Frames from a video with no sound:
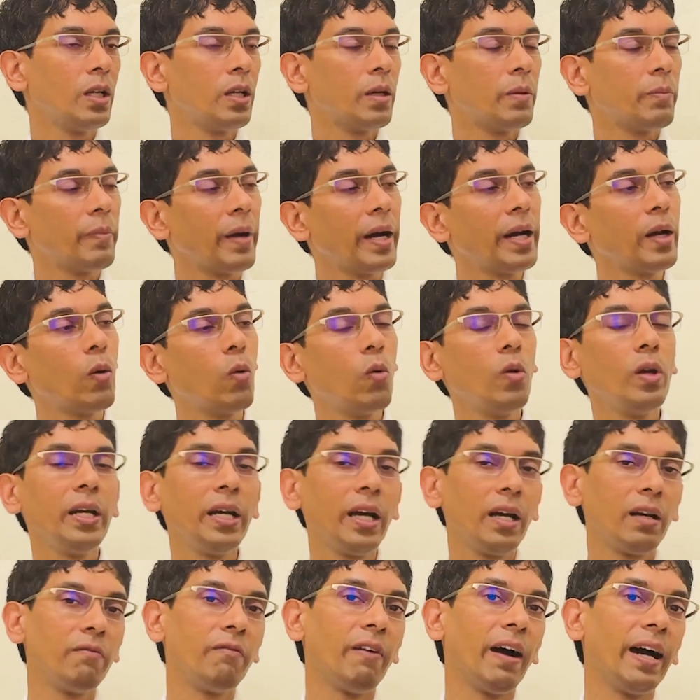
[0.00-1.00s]
my only
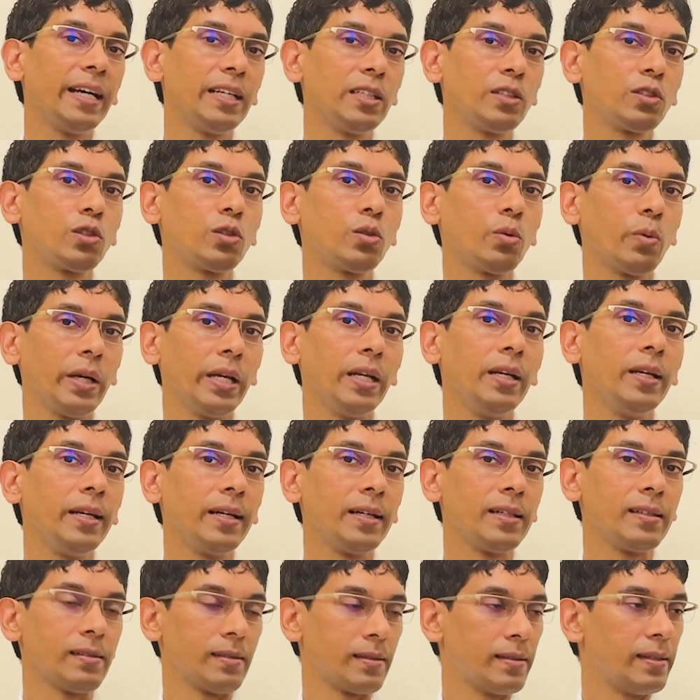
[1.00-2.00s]
advice to India
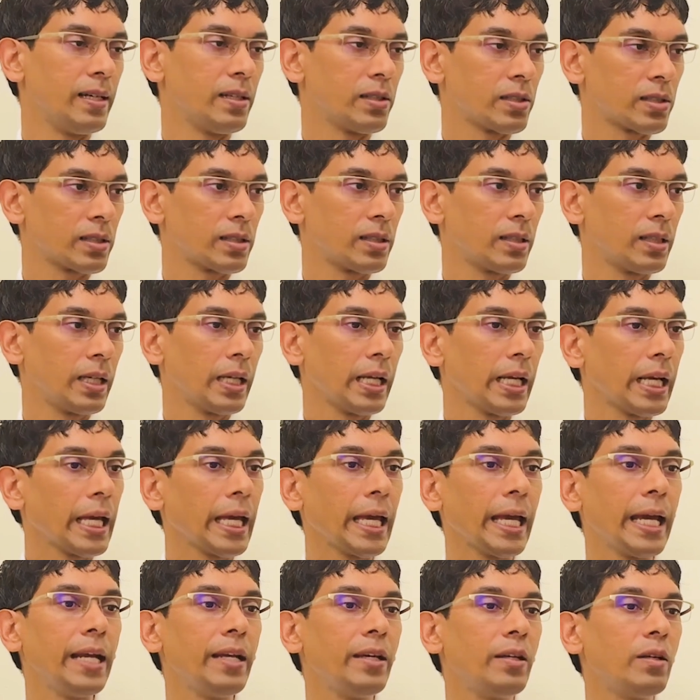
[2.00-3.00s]
is this:
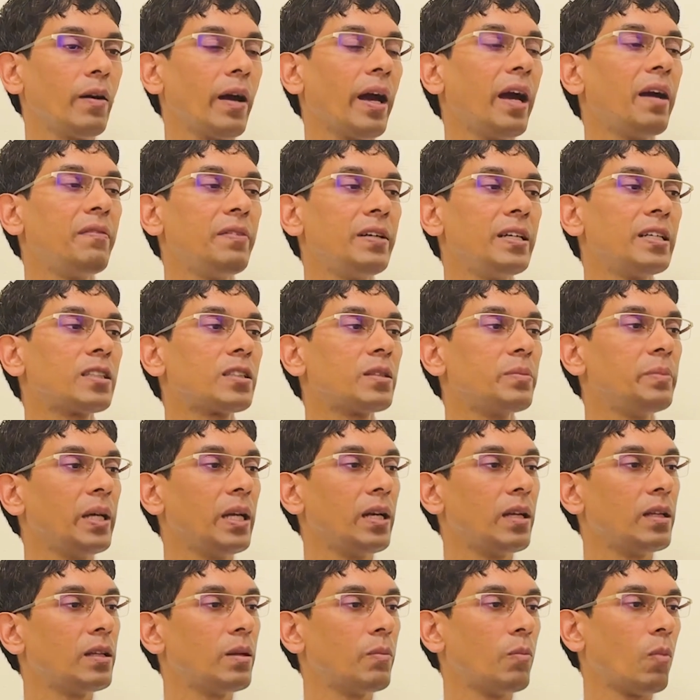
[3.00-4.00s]
eat your heaviest meal
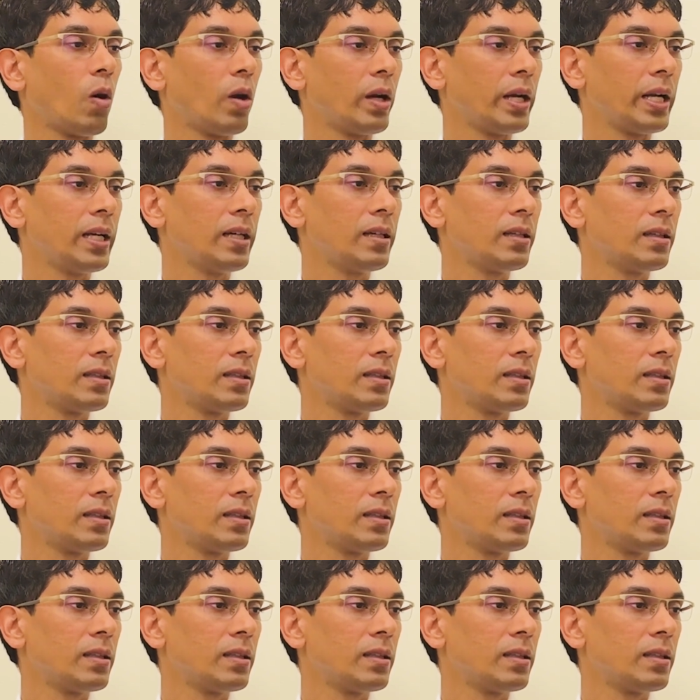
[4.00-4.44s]
in the morning.